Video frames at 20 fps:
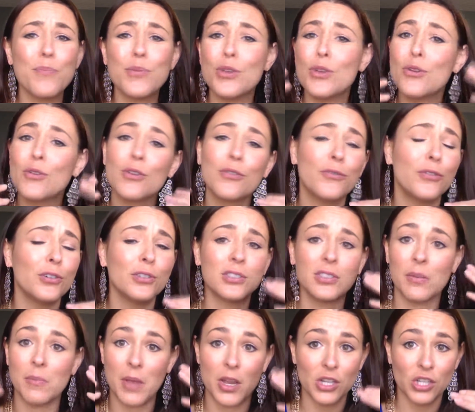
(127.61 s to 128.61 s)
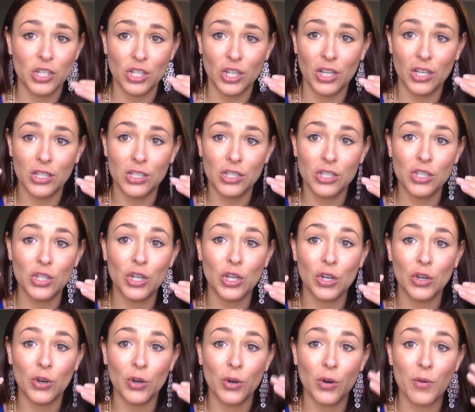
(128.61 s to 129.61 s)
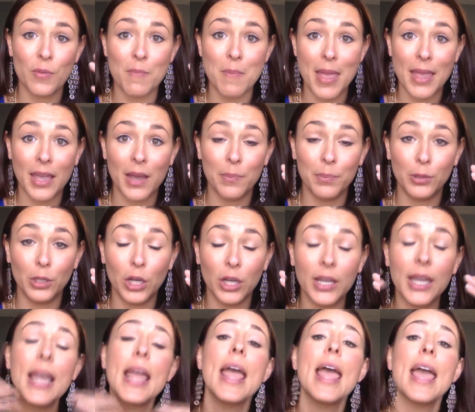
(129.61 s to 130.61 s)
beautiful dimension to your makeup look,